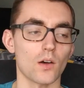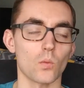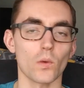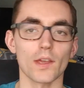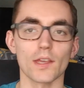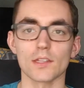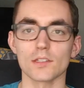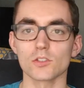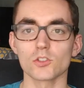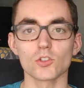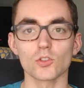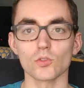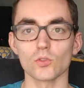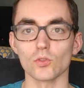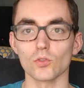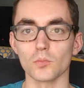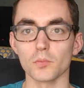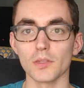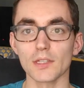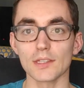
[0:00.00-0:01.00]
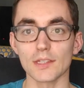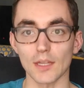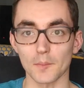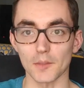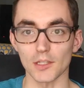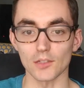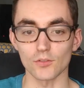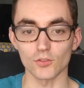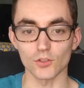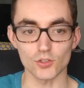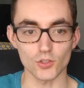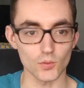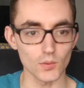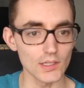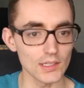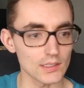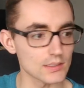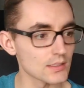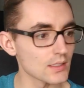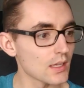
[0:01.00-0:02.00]
ways to beat them in the future
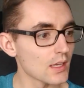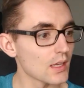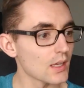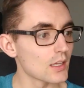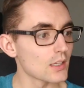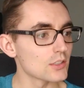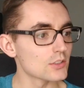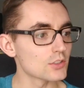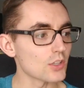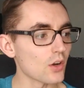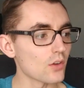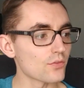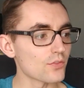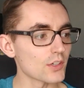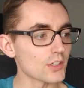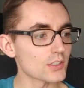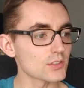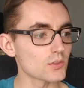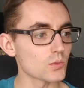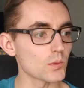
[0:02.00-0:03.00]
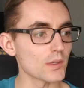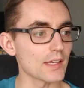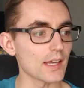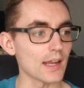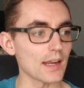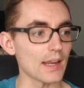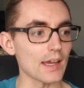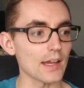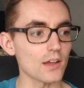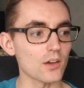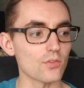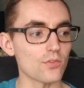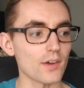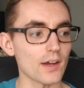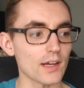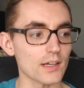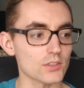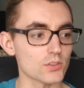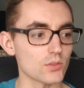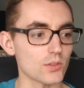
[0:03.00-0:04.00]
weeks. So first, we got Echo
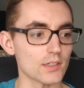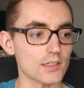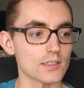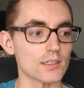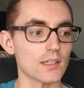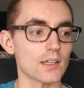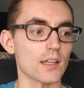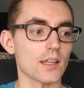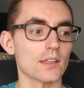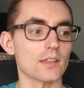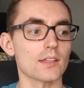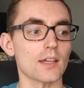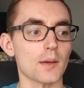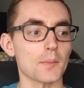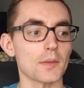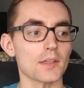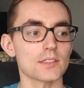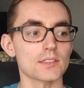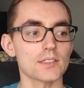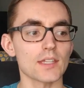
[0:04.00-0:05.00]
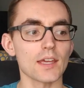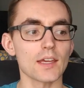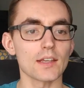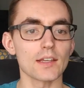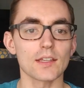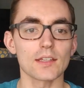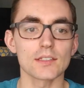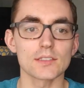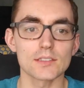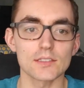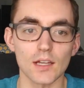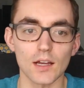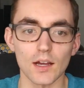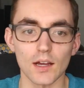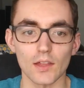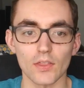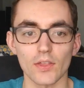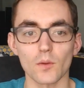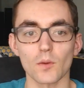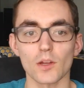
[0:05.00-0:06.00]
Fox, who are sitting on the top of the standings.
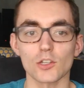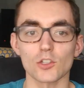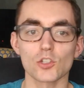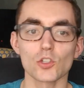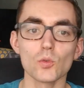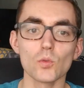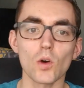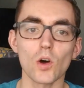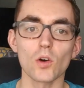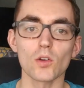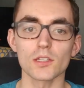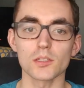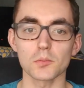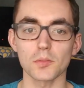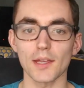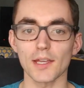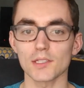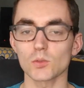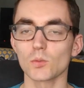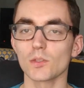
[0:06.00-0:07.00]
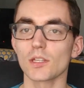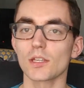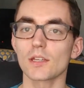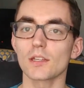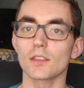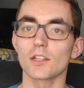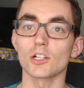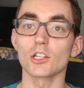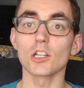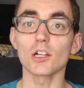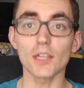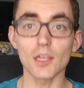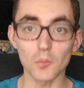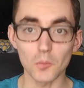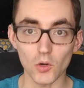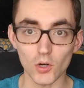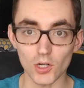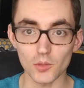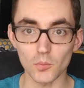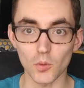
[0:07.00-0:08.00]
They went 2-0 this past week. They're looking
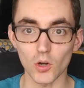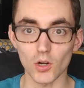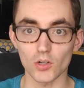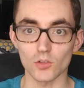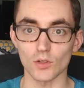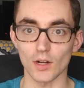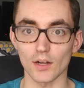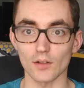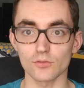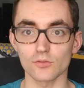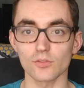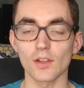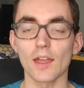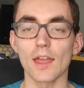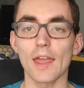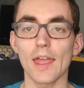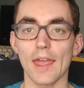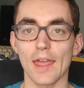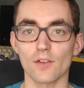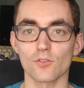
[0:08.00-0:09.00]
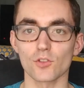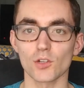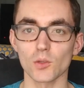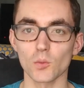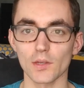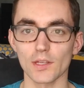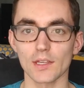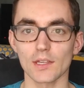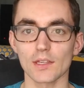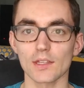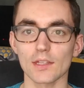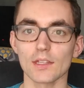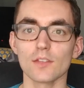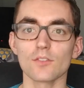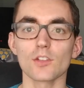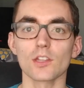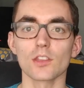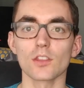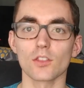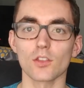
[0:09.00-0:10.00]
more and more rough every week,
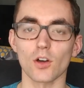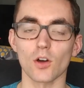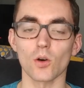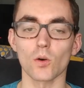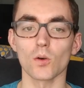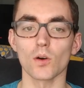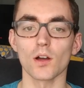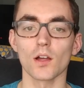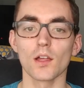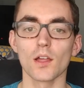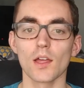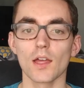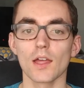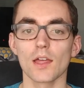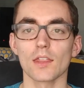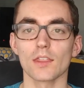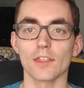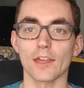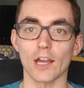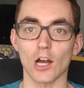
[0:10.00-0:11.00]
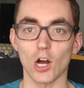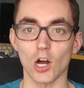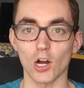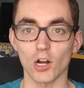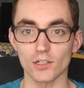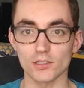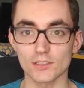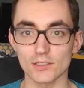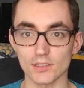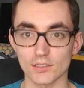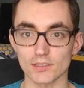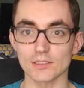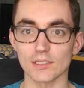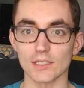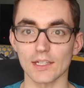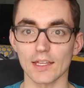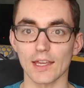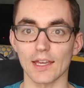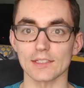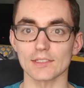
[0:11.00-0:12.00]
even though they are still
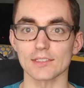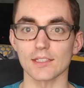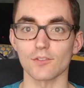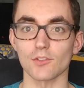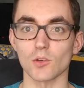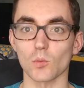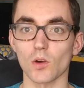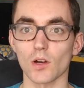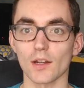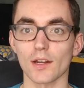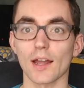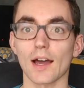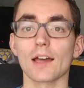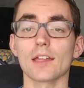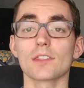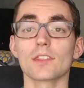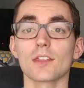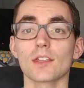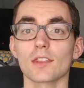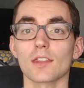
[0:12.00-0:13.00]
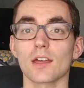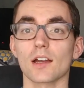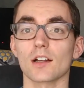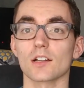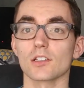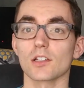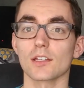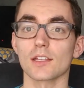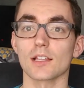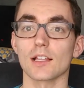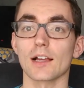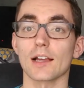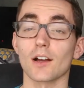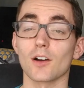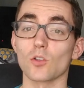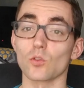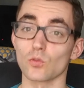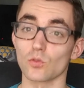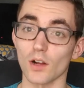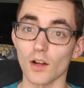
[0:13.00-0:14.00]
sitting at 7-1. I think they are looking like
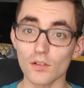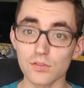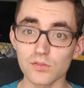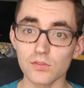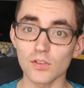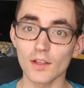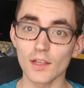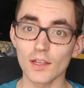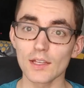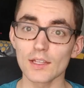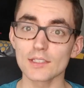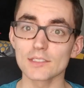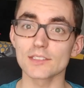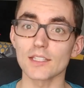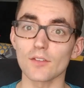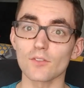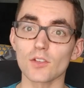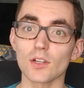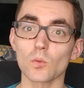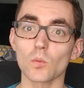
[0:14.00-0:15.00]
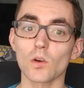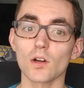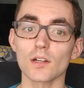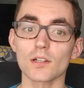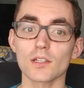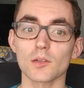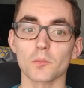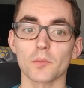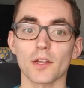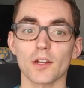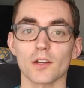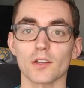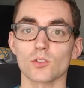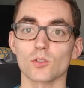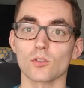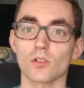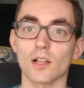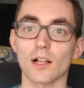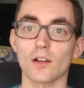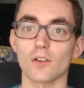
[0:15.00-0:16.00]
a rough 7-1 comparing
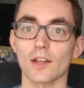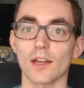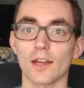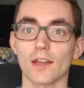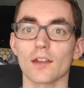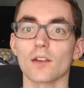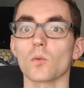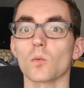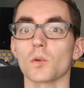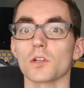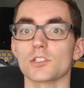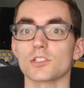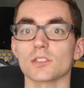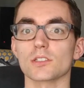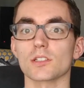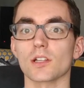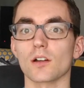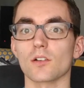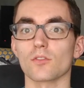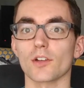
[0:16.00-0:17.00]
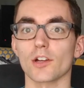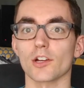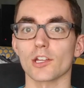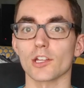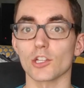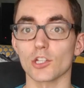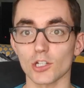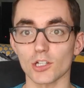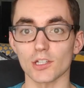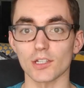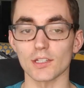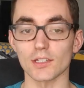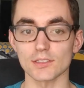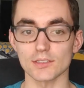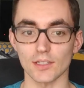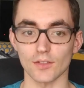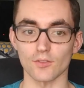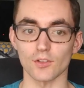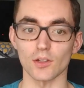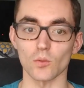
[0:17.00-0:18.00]
to Cloud9, which is a very good
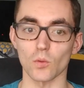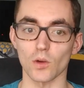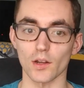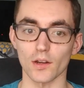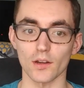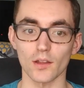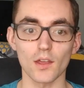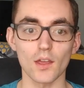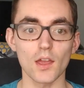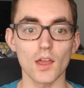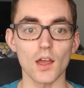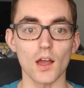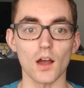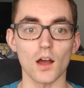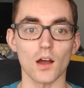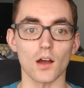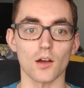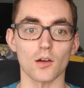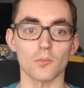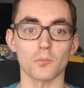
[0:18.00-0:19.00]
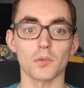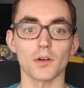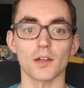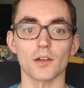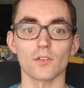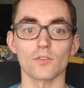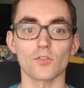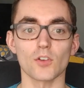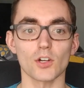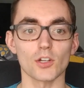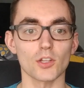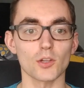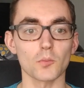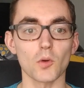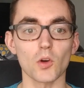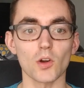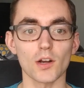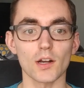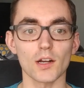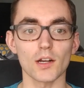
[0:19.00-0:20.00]
7-1. But
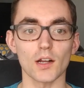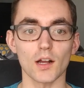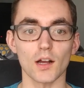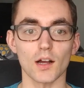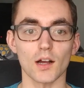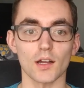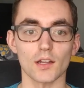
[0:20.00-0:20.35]
furthermore,